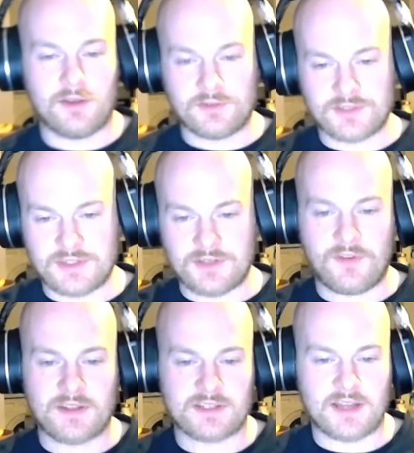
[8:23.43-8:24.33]
onto the
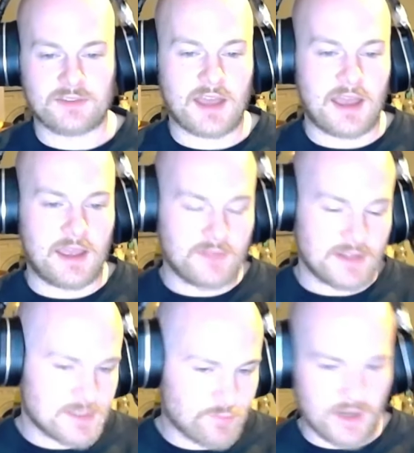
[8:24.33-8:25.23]
defense like that, and
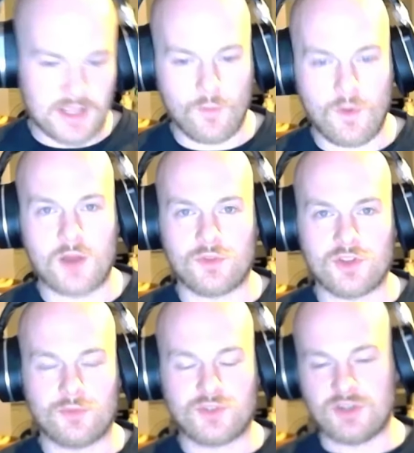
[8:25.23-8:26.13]
then spreading it wide when the
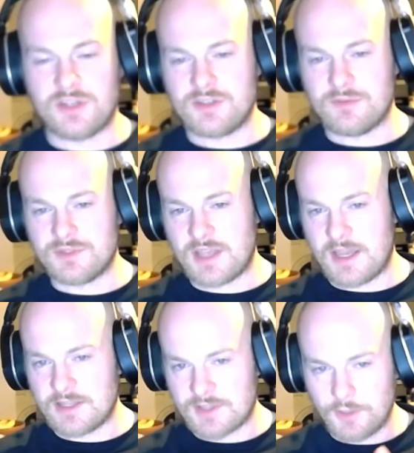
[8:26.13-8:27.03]
opportunity was
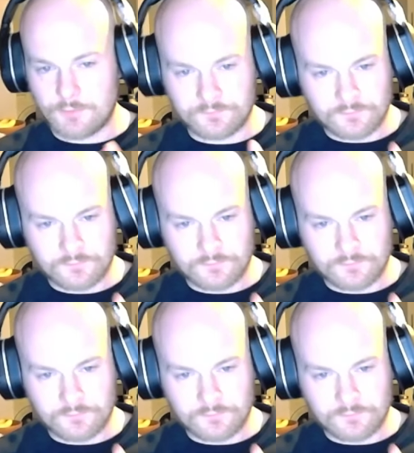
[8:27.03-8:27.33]
there. So